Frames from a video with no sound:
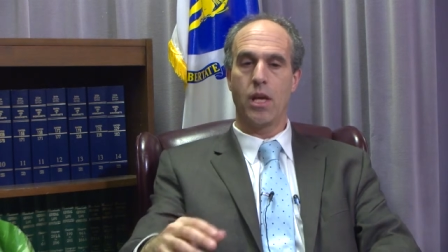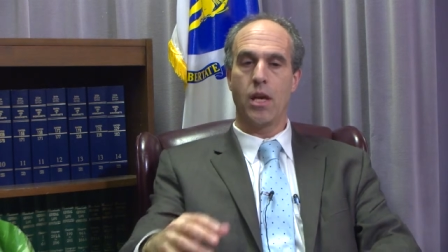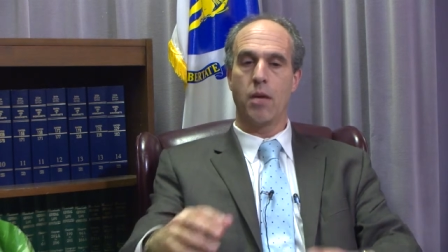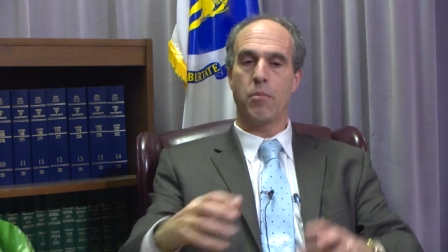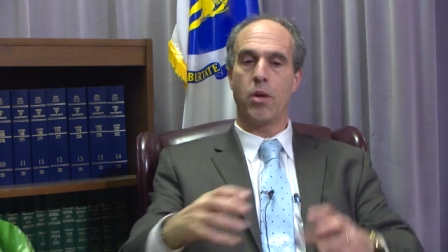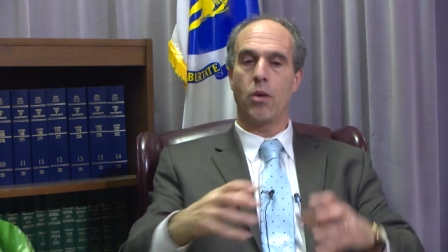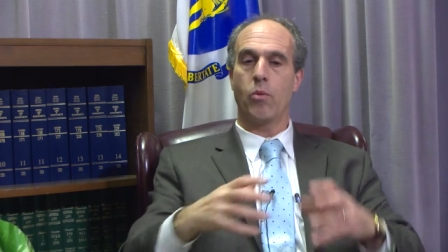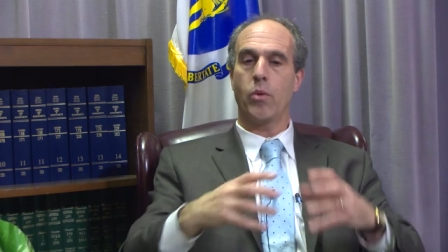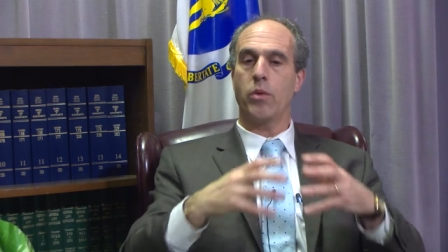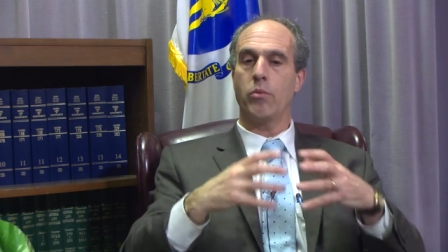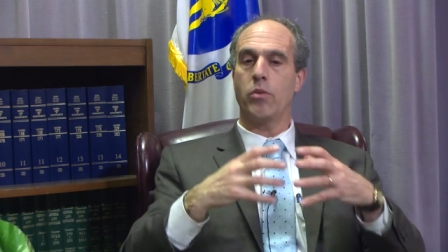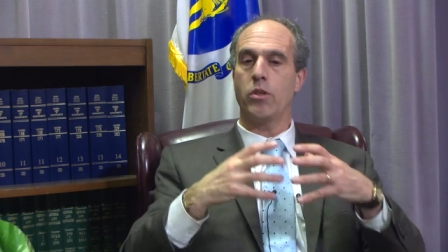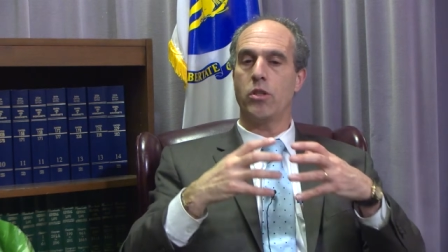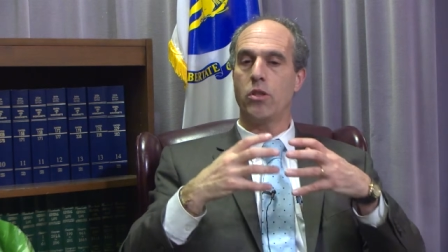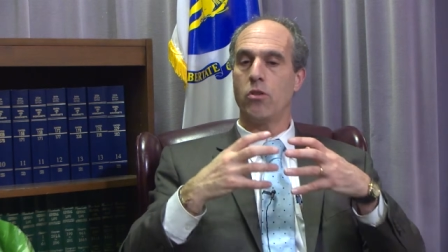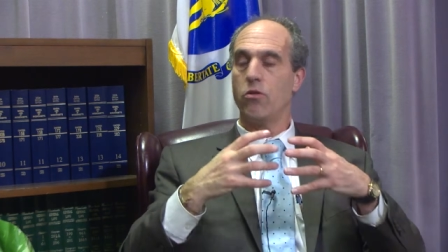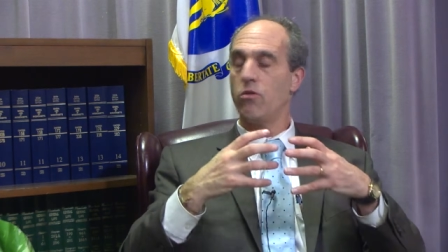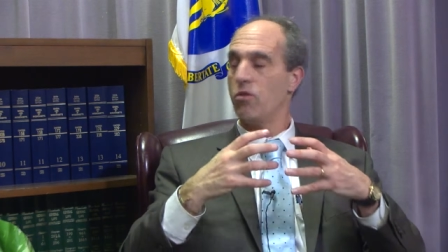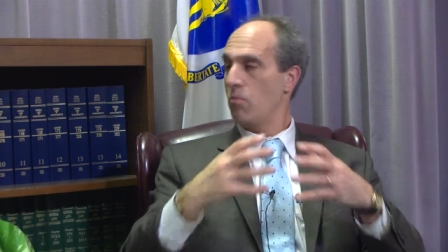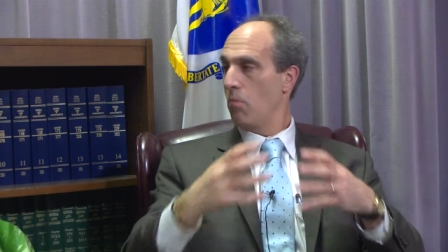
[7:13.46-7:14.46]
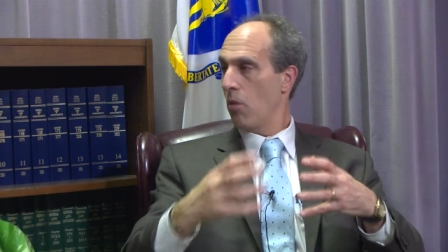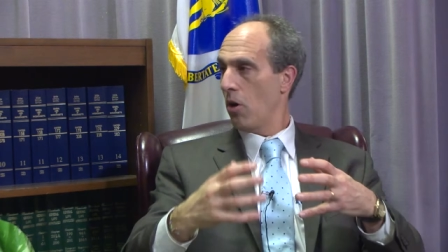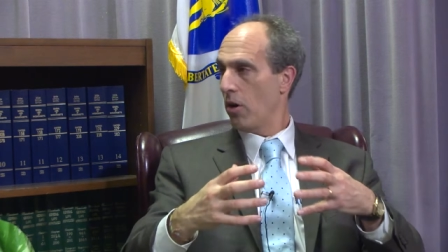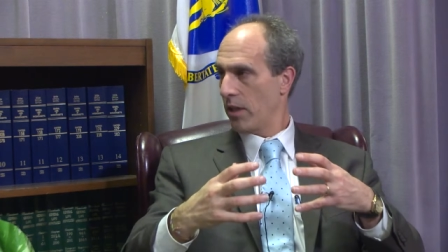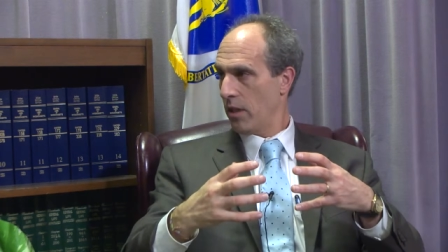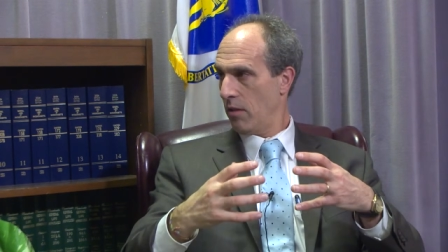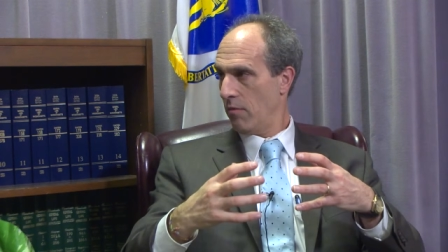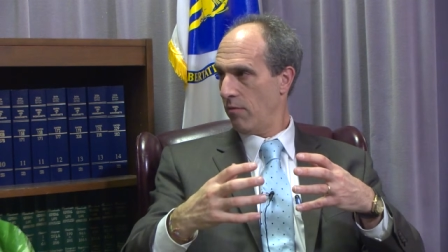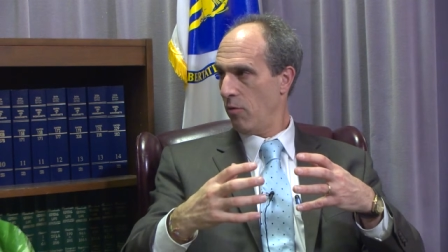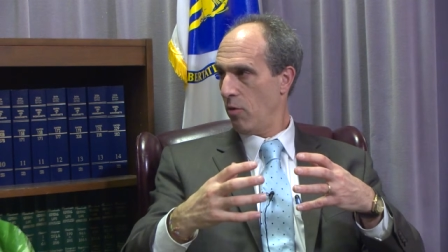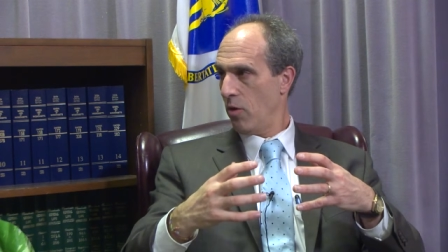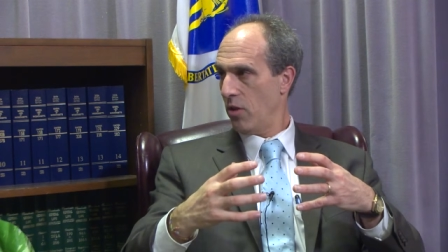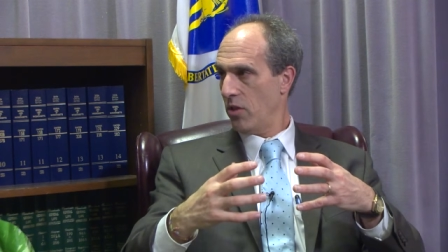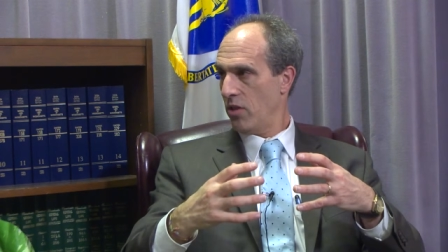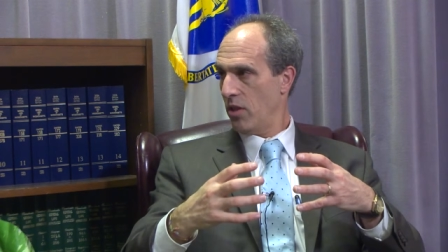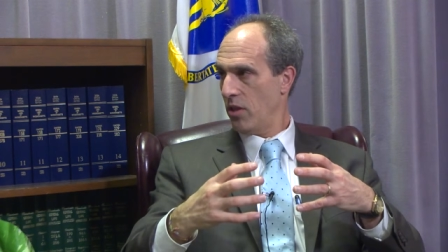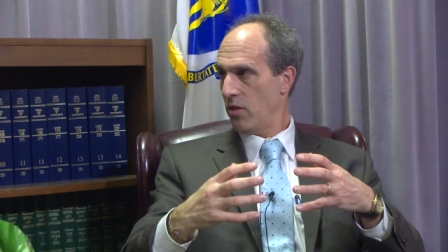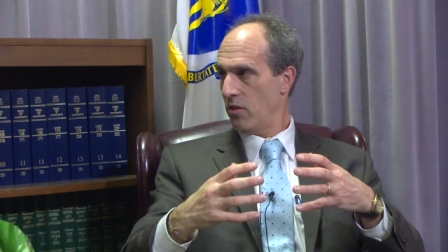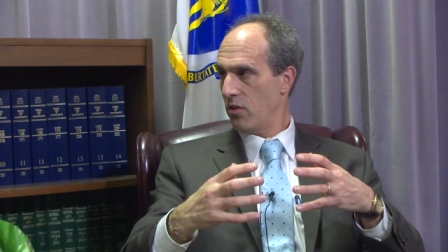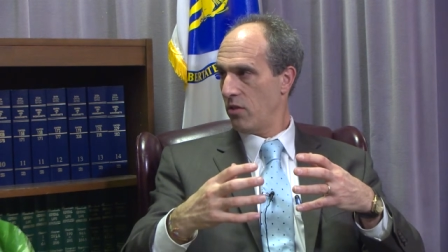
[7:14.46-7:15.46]
but we would use market
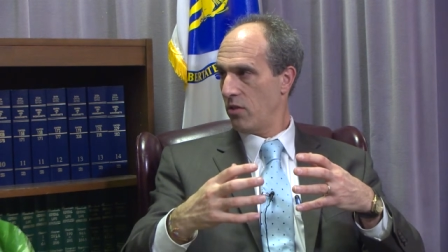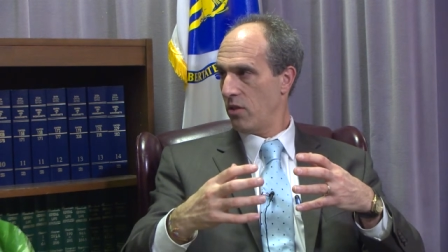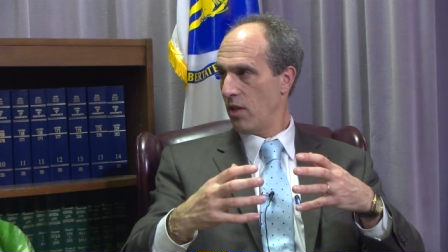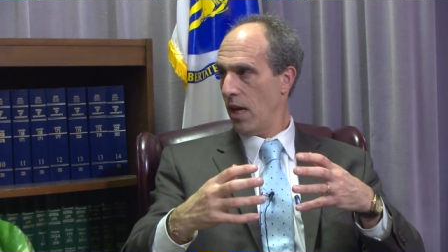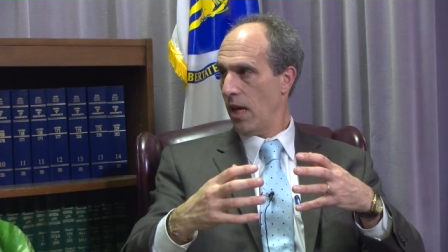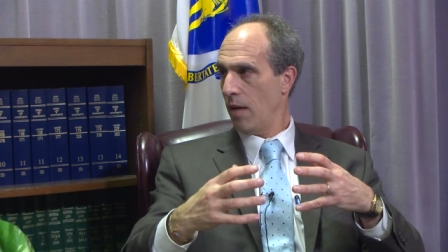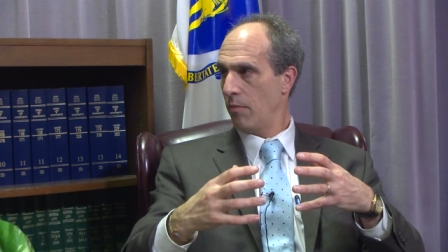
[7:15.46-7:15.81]
forces